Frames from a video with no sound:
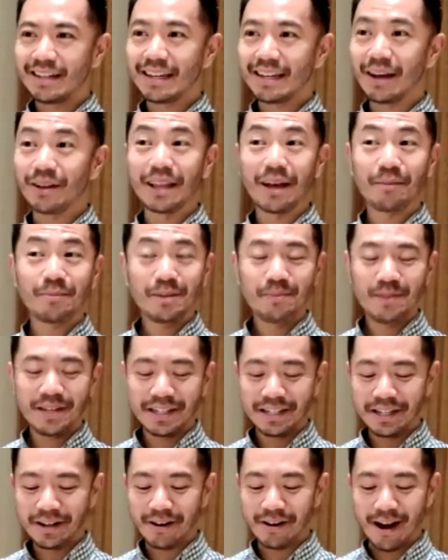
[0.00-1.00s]
Now, let me
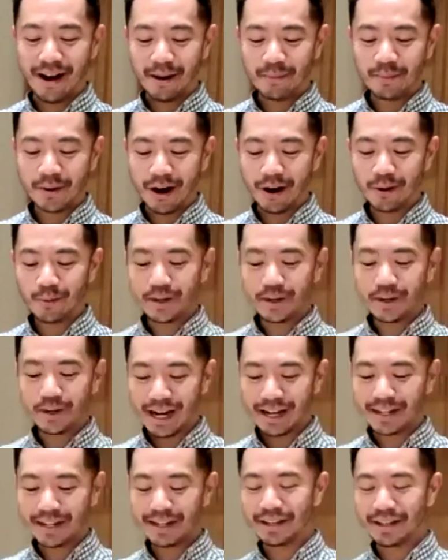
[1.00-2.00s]
be clear. I'm not
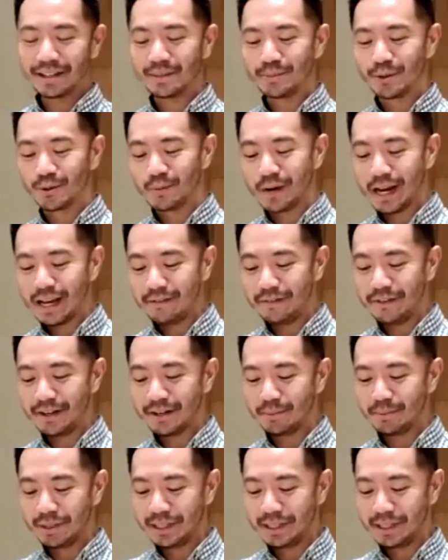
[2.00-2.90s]
rejecting the Moravian